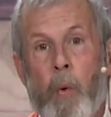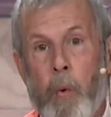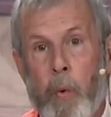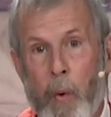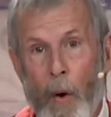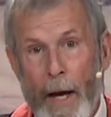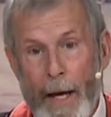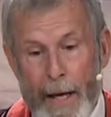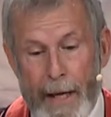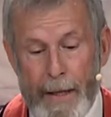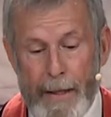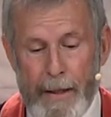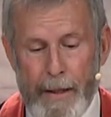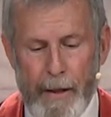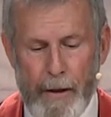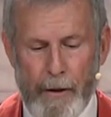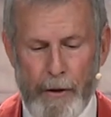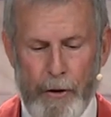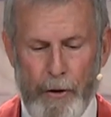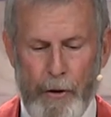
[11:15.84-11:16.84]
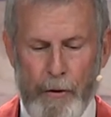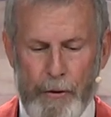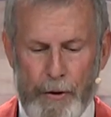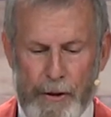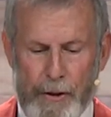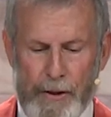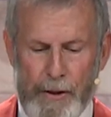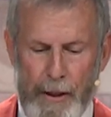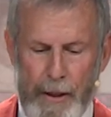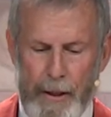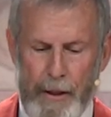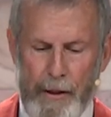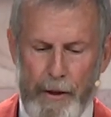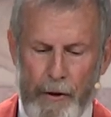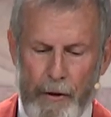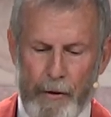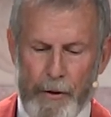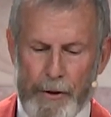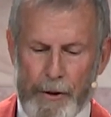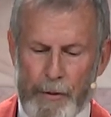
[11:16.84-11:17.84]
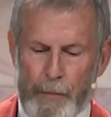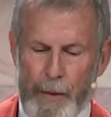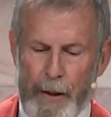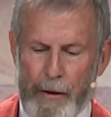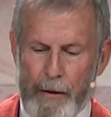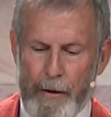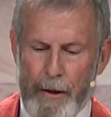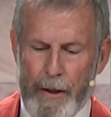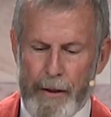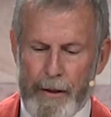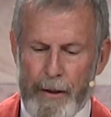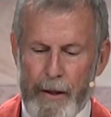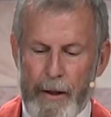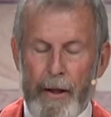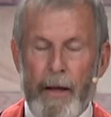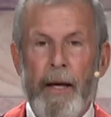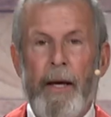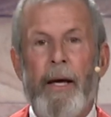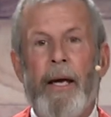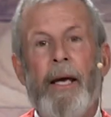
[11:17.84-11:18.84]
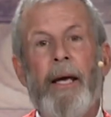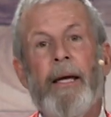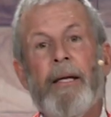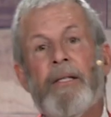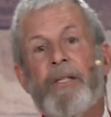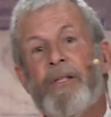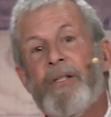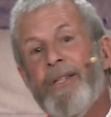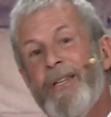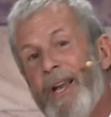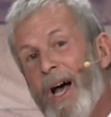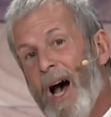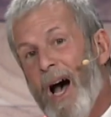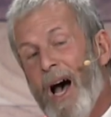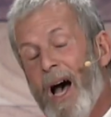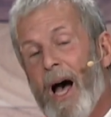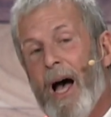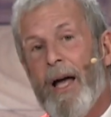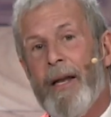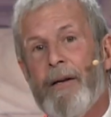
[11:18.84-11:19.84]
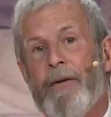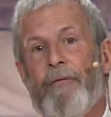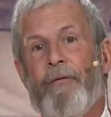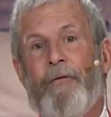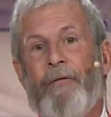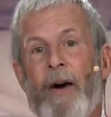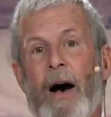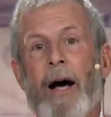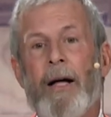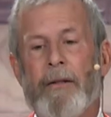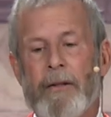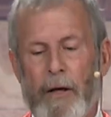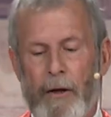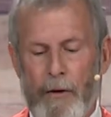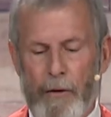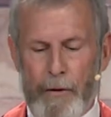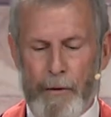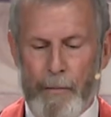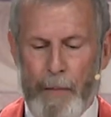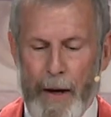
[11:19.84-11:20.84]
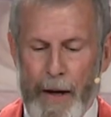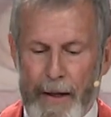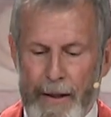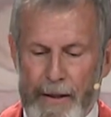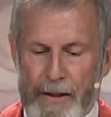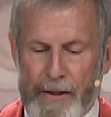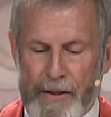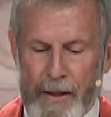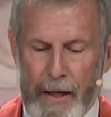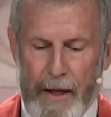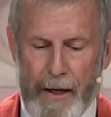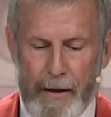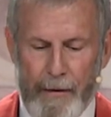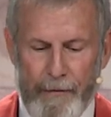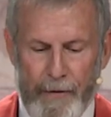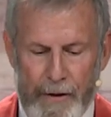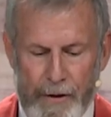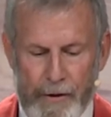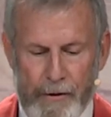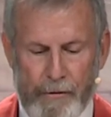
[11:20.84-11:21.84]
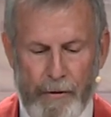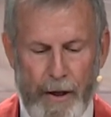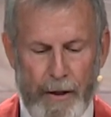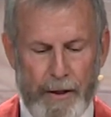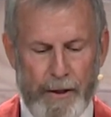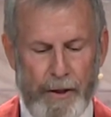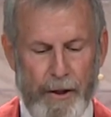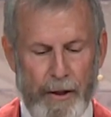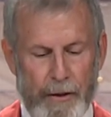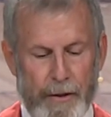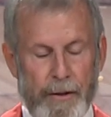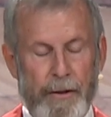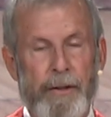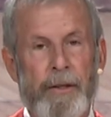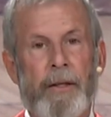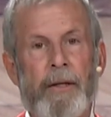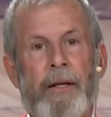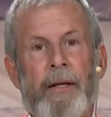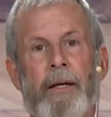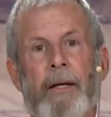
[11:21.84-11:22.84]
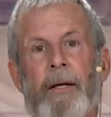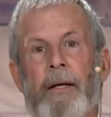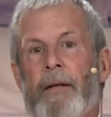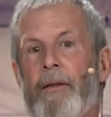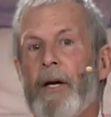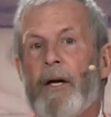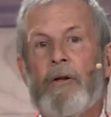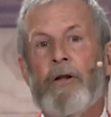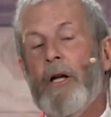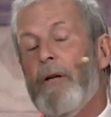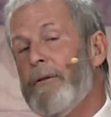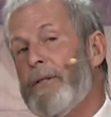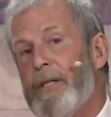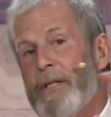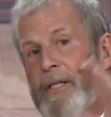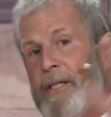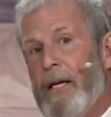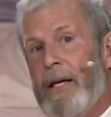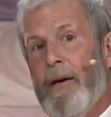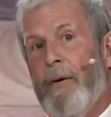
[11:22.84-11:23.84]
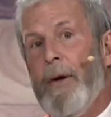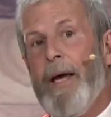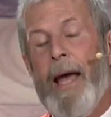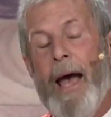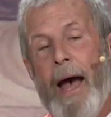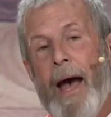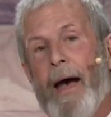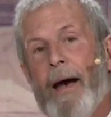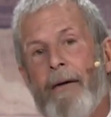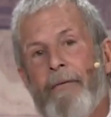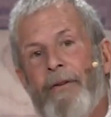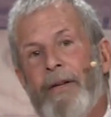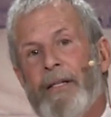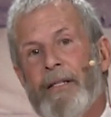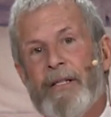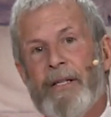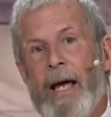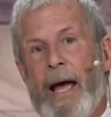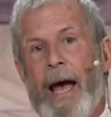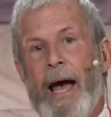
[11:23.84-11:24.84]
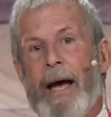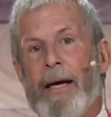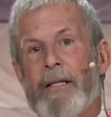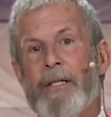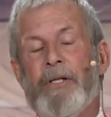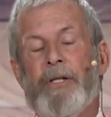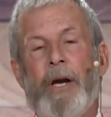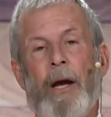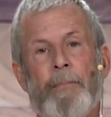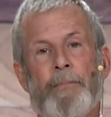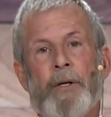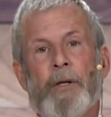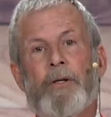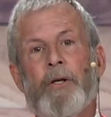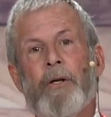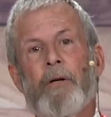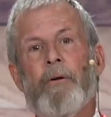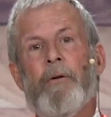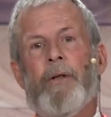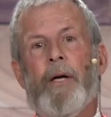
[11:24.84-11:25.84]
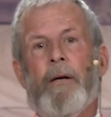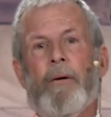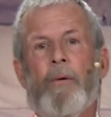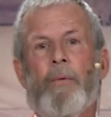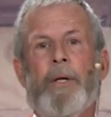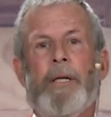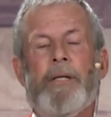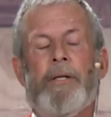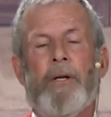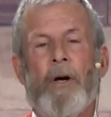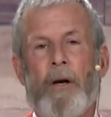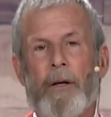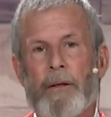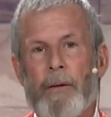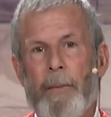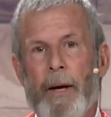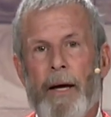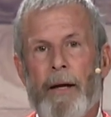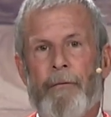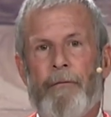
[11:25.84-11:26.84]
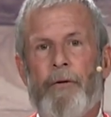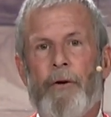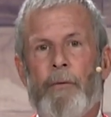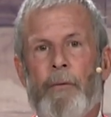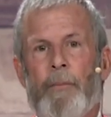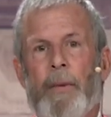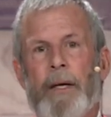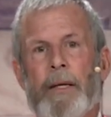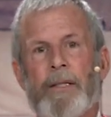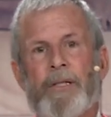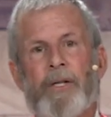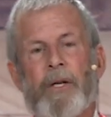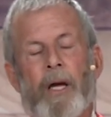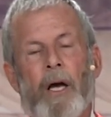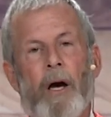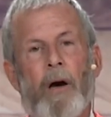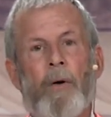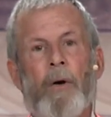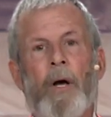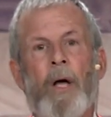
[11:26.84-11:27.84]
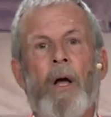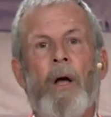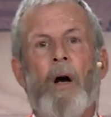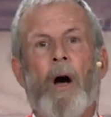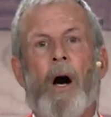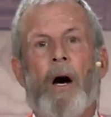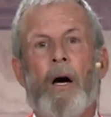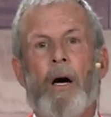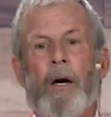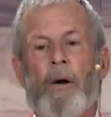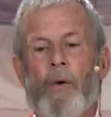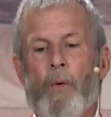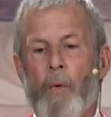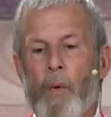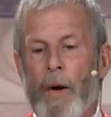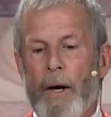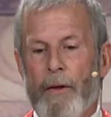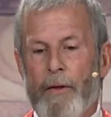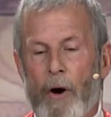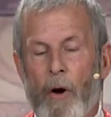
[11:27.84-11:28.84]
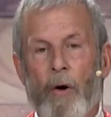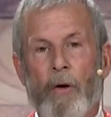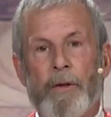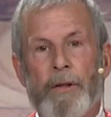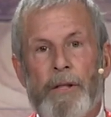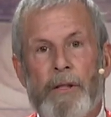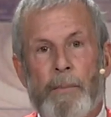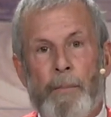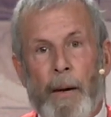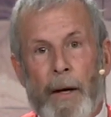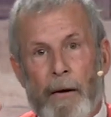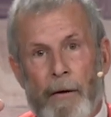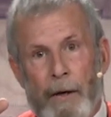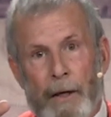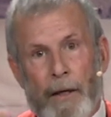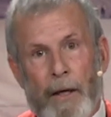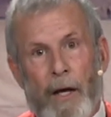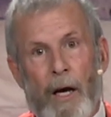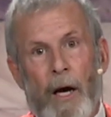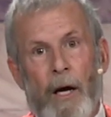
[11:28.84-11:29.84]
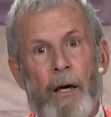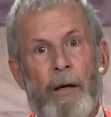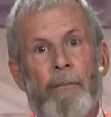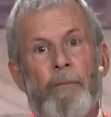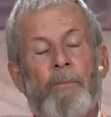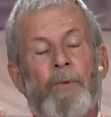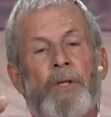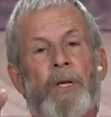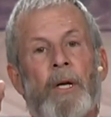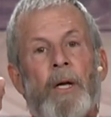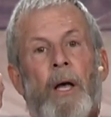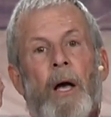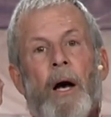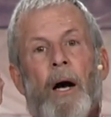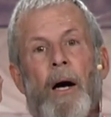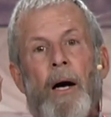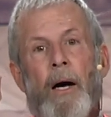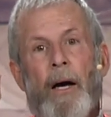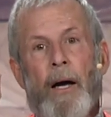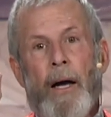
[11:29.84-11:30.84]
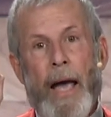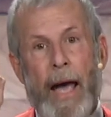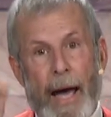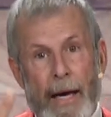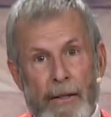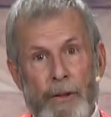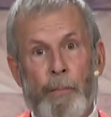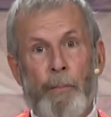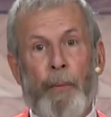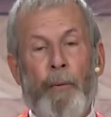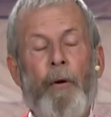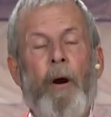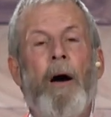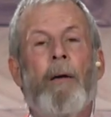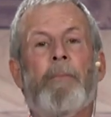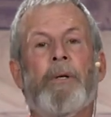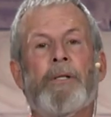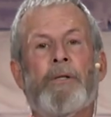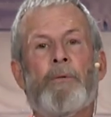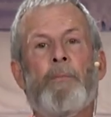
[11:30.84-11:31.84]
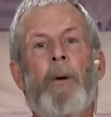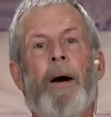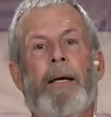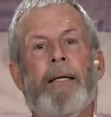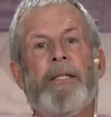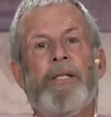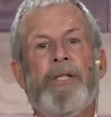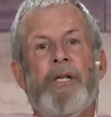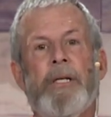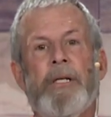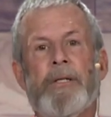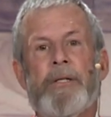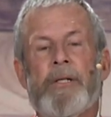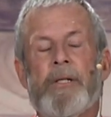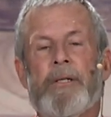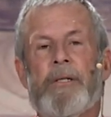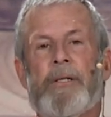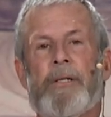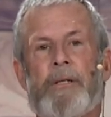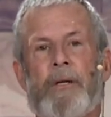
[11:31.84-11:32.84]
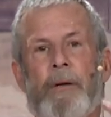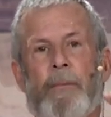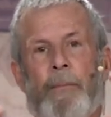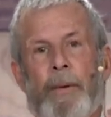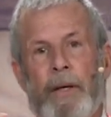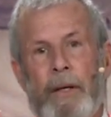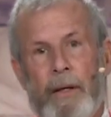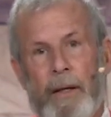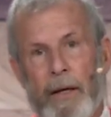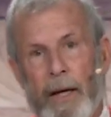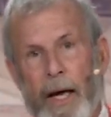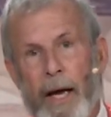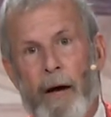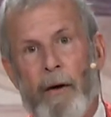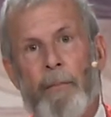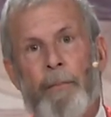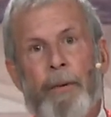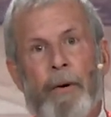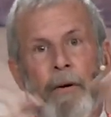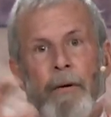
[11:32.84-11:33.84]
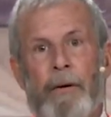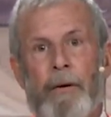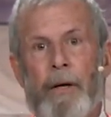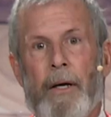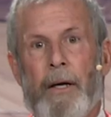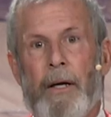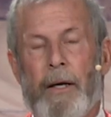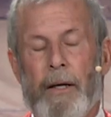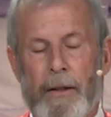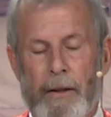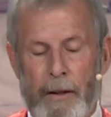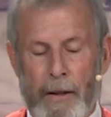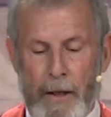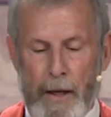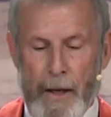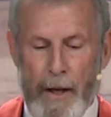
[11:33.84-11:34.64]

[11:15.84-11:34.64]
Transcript: you send your spirit, it's not followed by a set of instructions. The closest thing we have is Acts chapter 2 that we talked about a few minutes ago, where the Holy Spirit comes as promised by Jesus to be the helper